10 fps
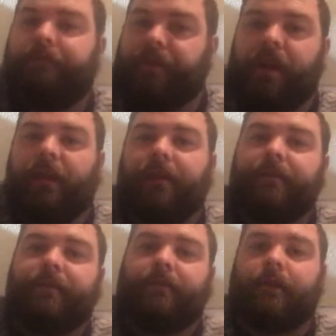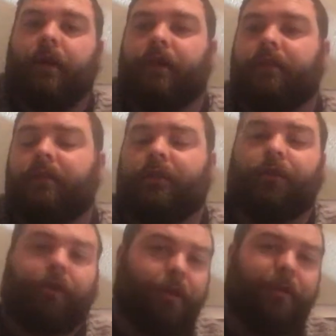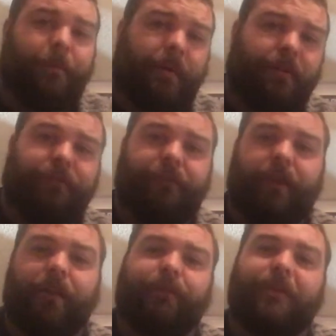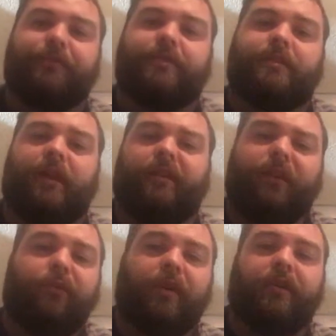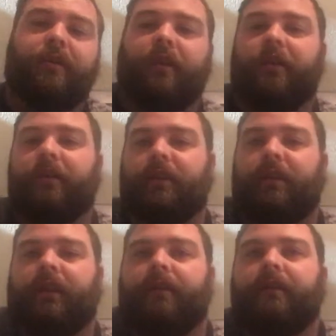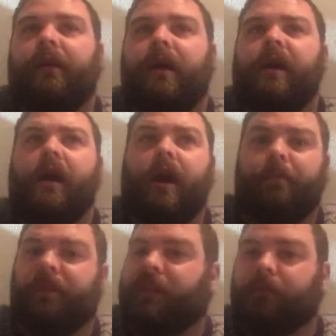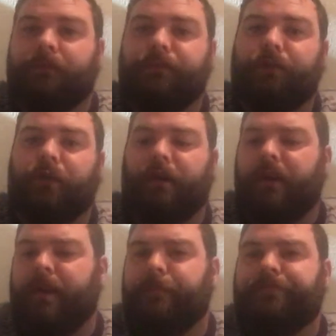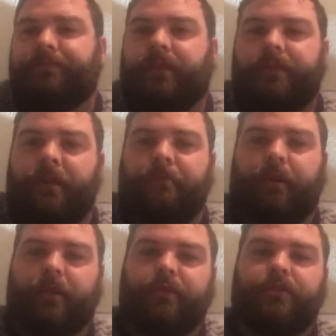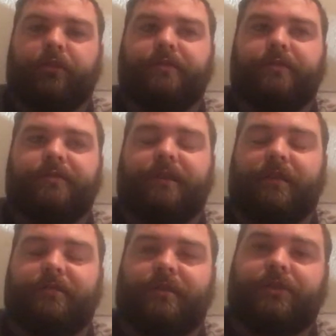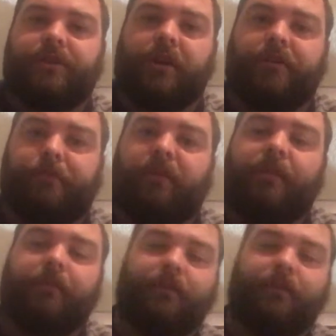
Vegas, the goalie they played face first was Jonathan Quick and the LA Kings, beat them in four. Then Martin Jones and San Jose Sharks beat them